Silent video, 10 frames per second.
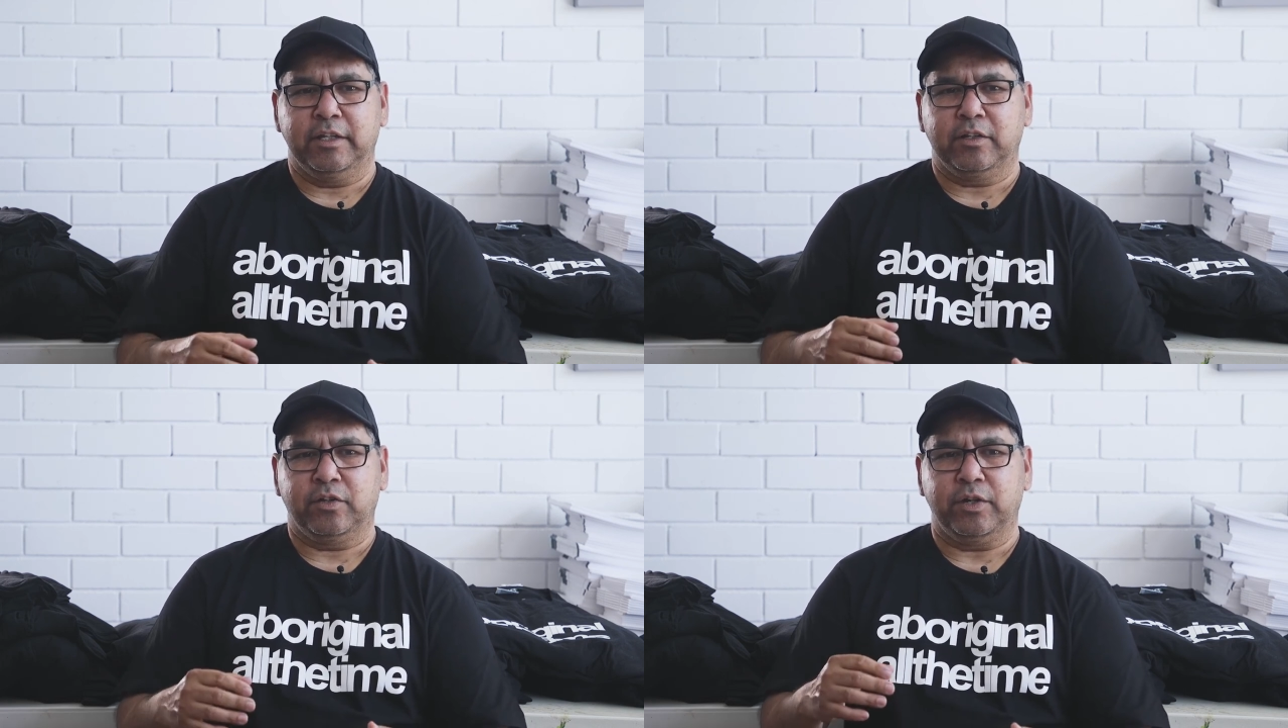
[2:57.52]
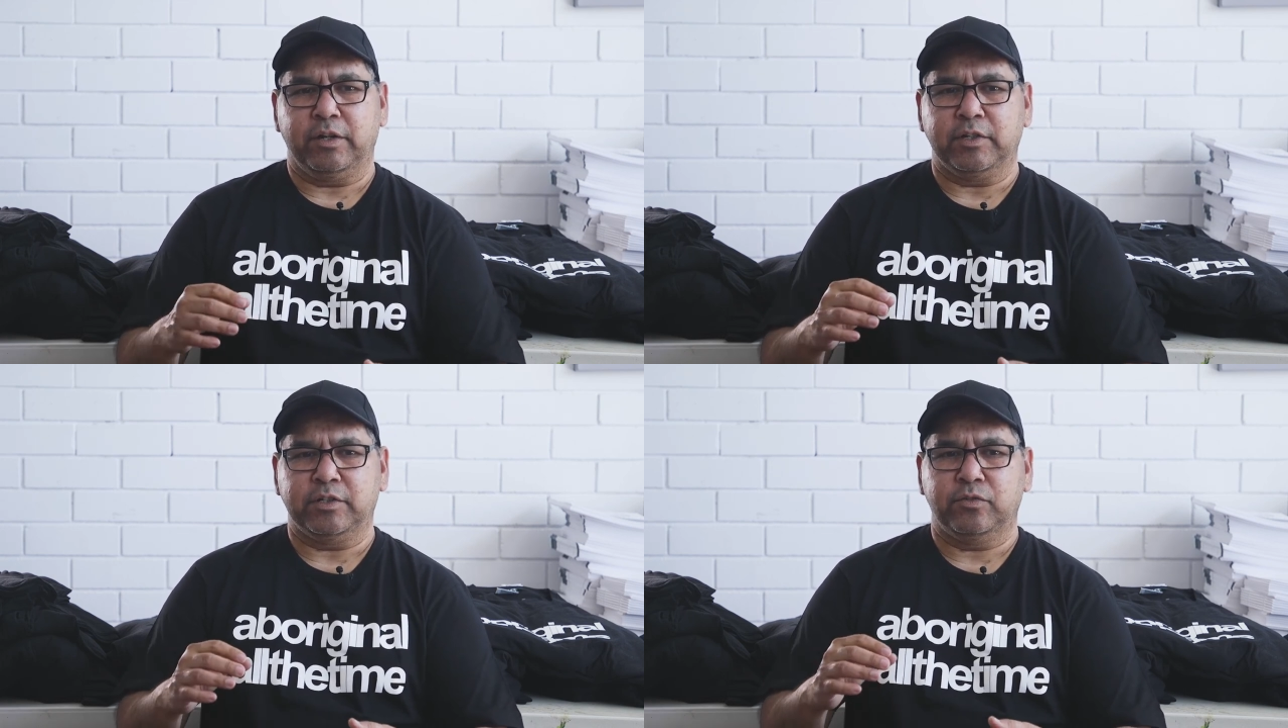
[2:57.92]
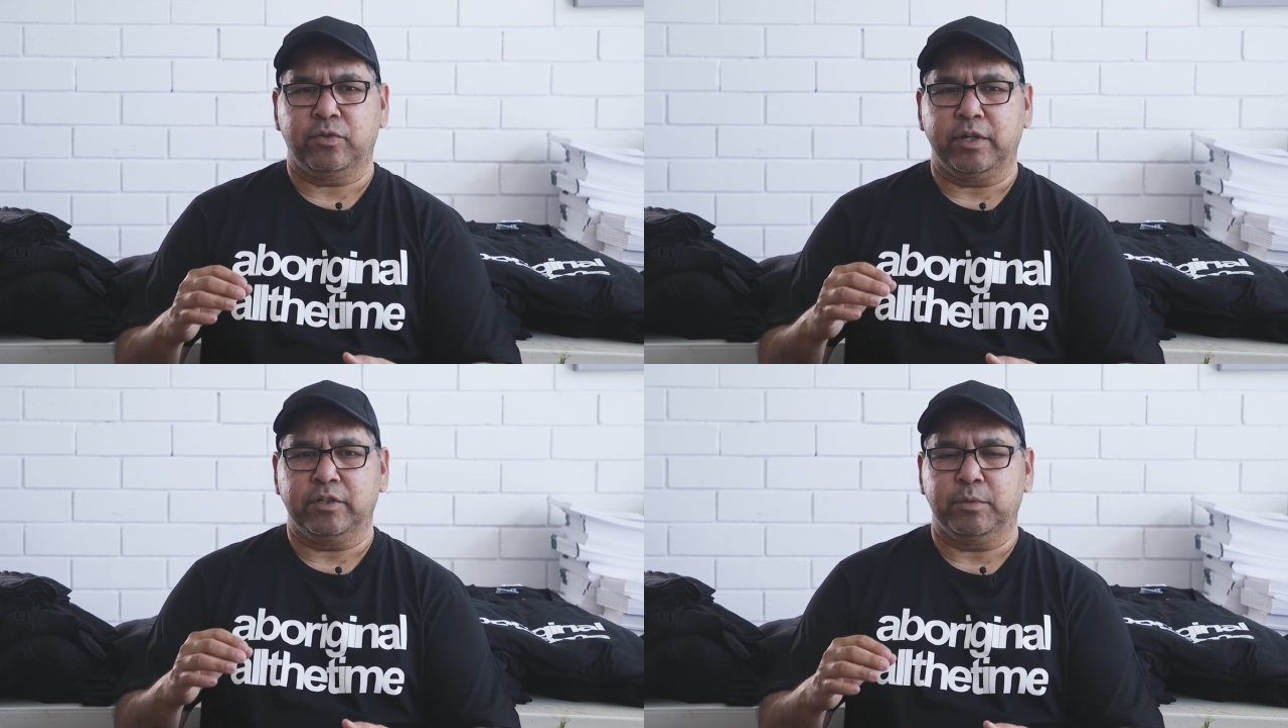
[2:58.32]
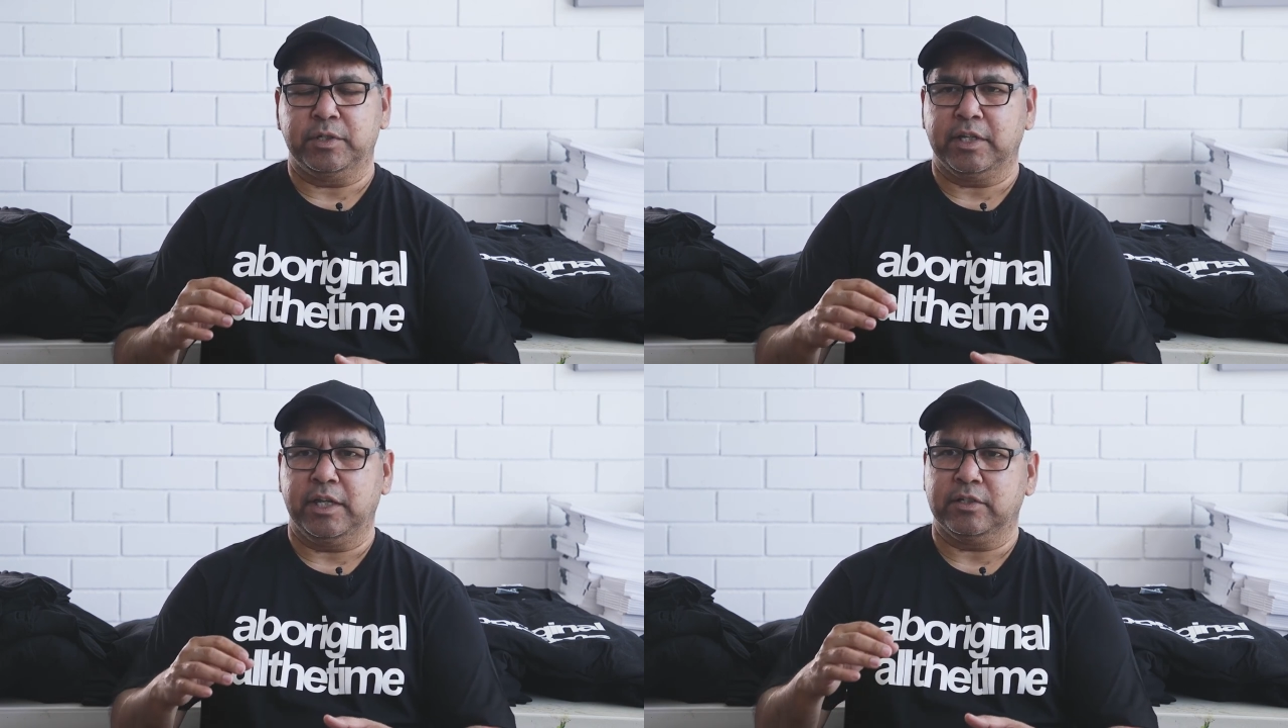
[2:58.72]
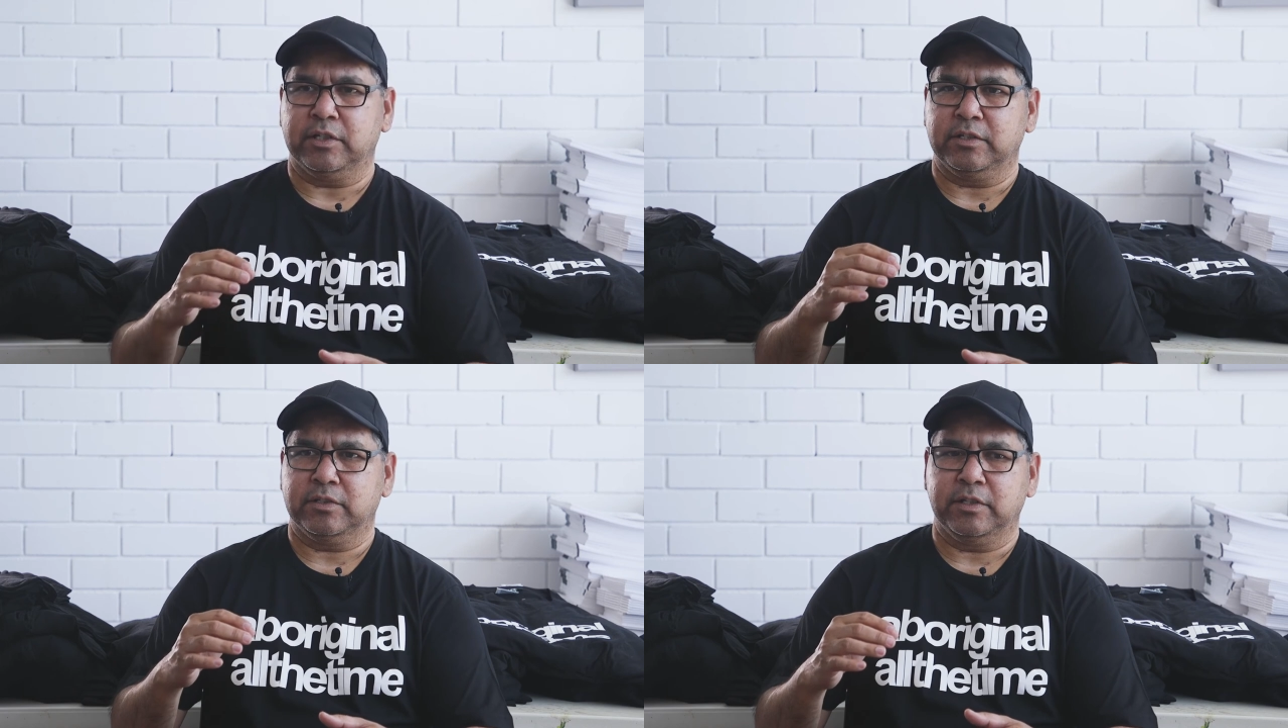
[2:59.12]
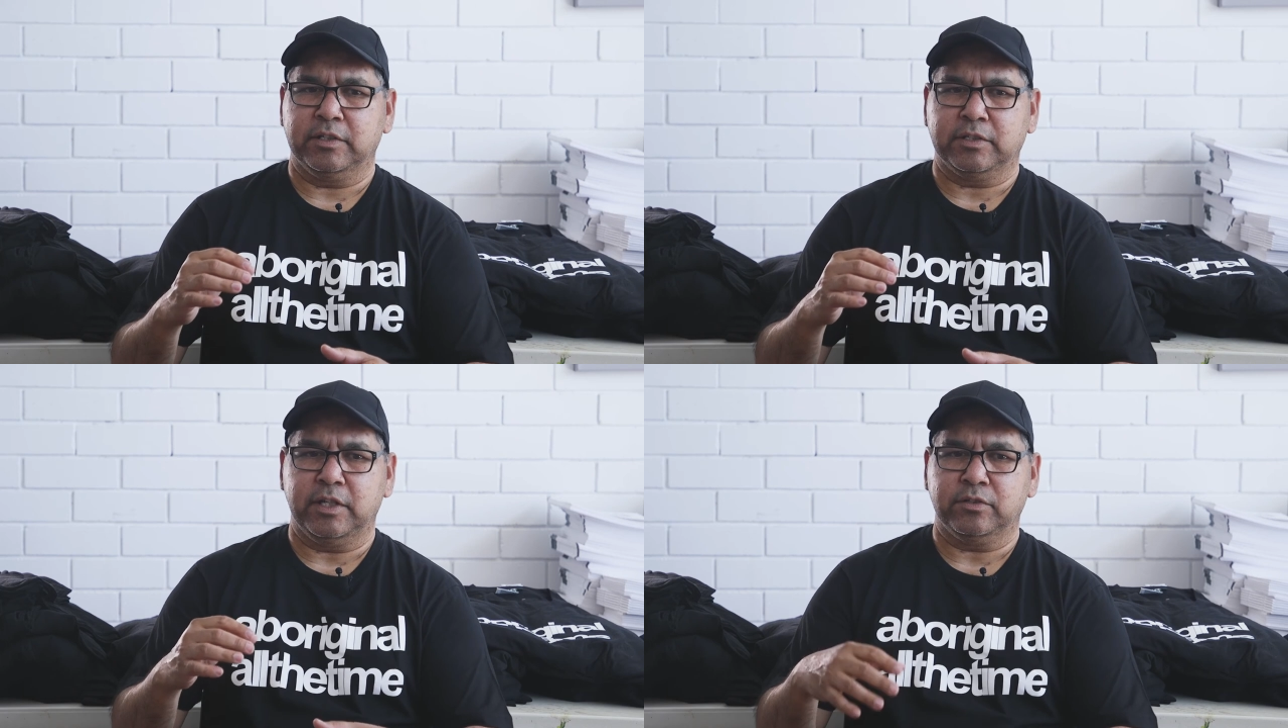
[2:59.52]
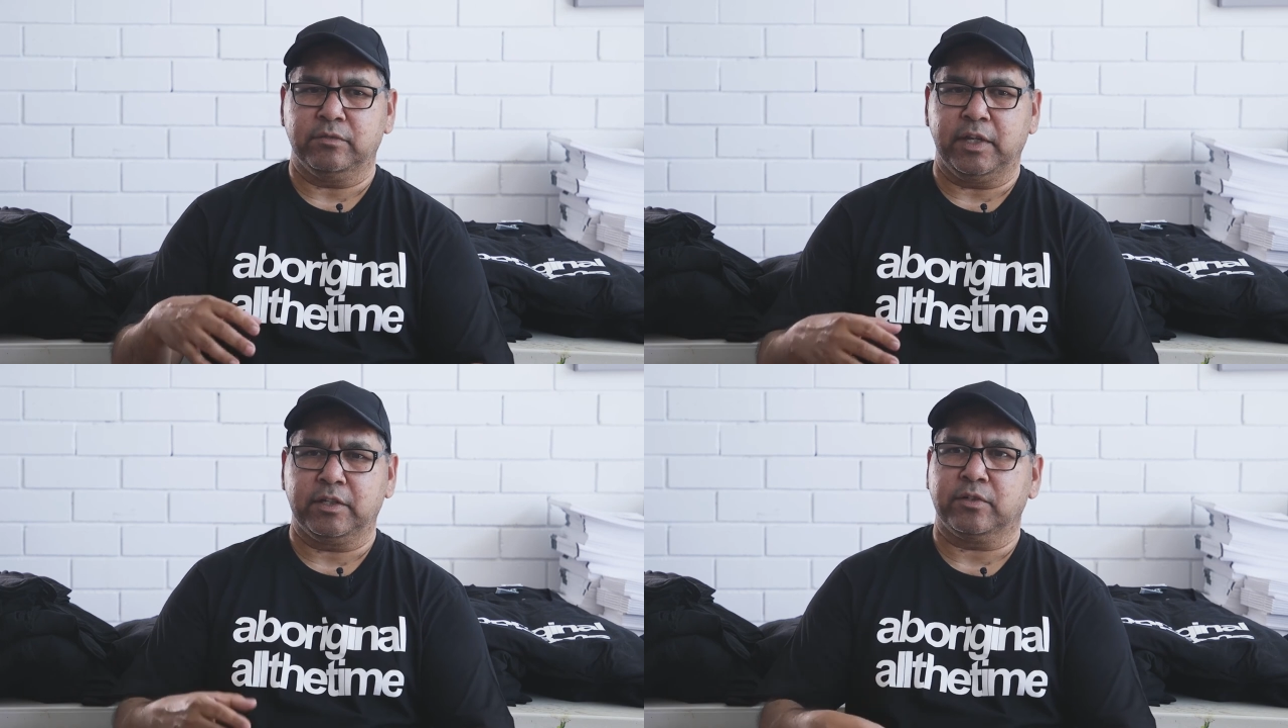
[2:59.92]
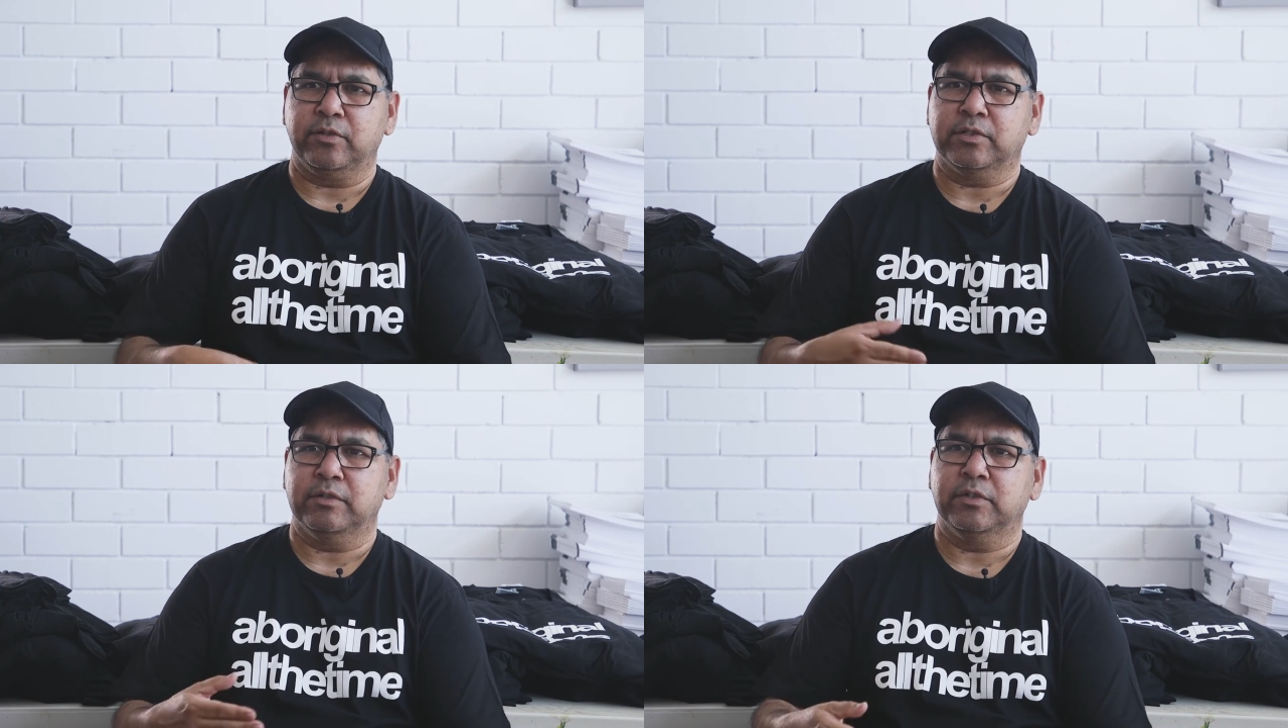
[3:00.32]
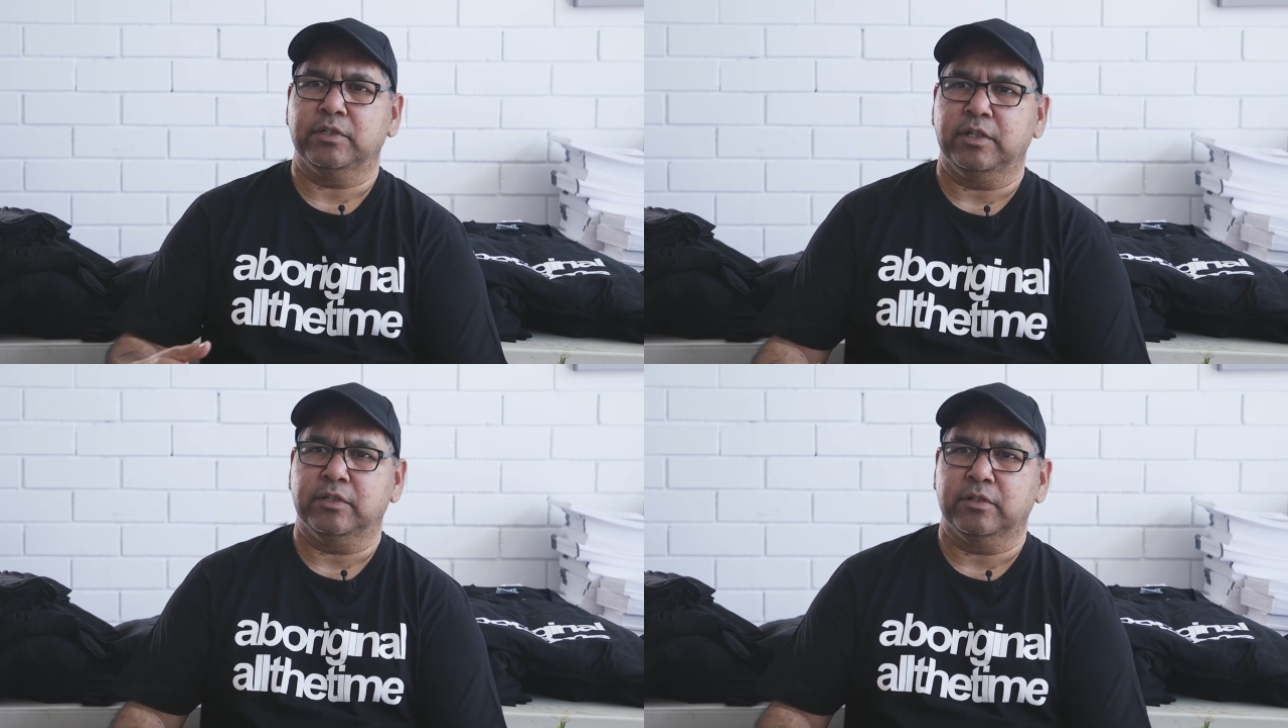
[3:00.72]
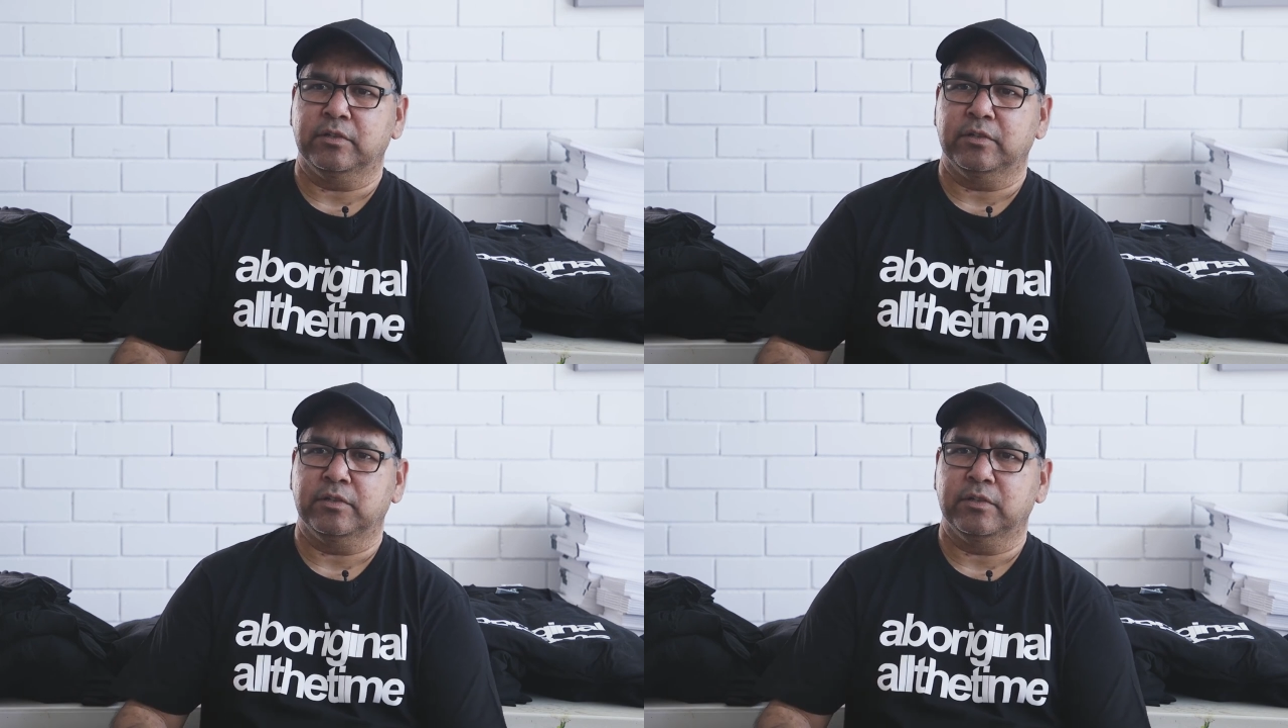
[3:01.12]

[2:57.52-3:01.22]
kind of trying to attach a sense of exclusivity